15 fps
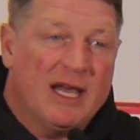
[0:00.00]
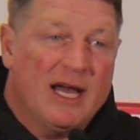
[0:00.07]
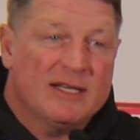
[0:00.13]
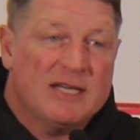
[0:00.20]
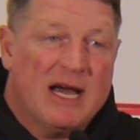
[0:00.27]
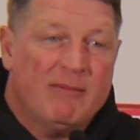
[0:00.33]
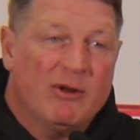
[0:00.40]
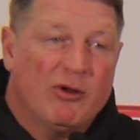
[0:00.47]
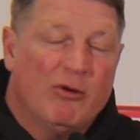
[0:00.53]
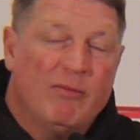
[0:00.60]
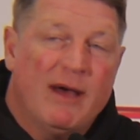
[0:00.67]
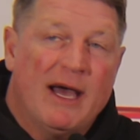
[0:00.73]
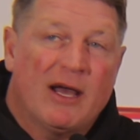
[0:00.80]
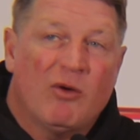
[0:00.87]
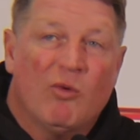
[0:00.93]
You got time to go
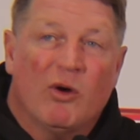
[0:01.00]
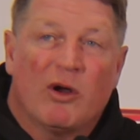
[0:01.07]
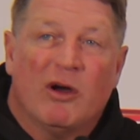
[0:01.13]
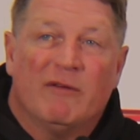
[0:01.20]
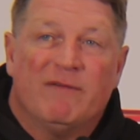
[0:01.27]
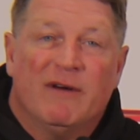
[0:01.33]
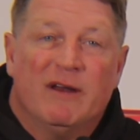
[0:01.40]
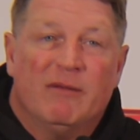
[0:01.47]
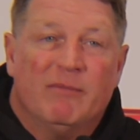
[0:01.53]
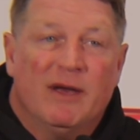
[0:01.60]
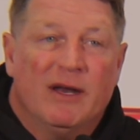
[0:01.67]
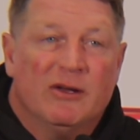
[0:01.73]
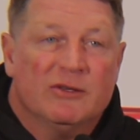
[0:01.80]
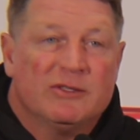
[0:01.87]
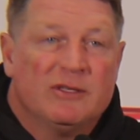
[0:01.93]
back and work on
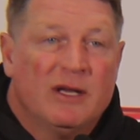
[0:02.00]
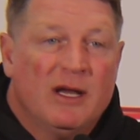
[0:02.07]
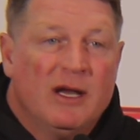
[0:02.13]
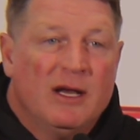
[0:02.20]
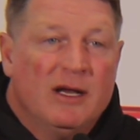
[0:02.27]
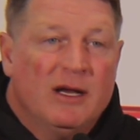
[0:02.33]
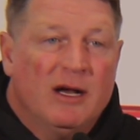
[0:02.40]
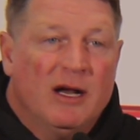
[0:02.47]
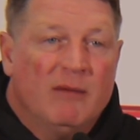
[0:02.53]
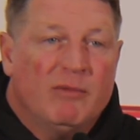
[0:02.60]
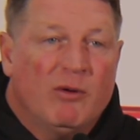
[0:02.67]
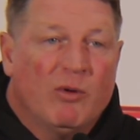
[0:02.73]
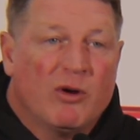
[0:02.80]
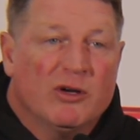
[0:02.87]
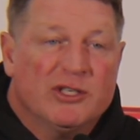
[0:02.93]
fundamentals,
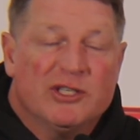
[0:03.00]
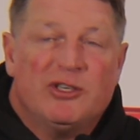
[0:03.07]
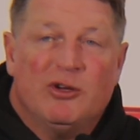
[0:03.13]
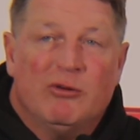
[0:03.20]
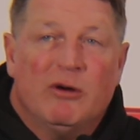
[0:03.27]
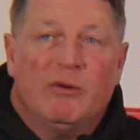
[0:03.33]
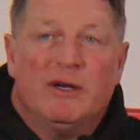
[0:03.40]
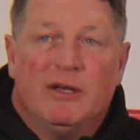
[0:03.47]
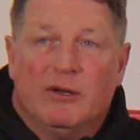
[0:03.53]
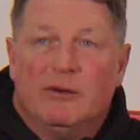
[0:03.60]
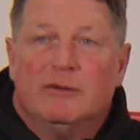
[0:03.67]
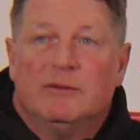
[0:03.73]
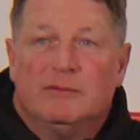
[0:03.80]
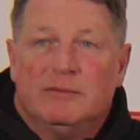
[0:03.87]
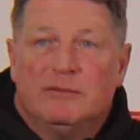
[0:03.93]
but we're going to just do what we do,
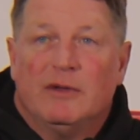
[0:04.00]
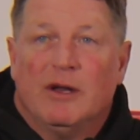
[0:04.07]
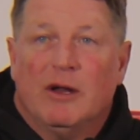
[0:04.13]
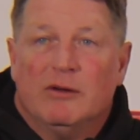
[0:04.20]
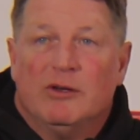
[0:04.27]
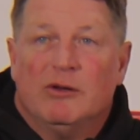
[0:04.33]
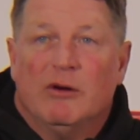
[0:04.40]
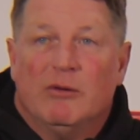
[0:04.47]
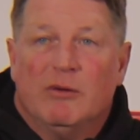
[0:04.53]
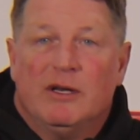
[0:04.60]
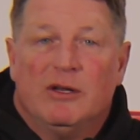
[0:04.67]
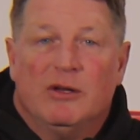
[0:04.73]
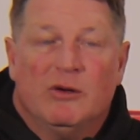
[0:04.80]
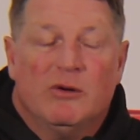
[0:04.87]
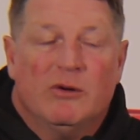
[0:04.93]

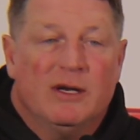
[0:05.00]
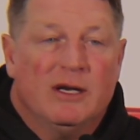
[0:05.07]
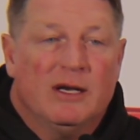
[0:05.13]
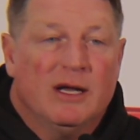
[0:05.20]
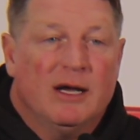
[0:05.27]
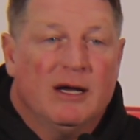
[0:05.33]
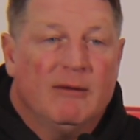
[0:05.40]
And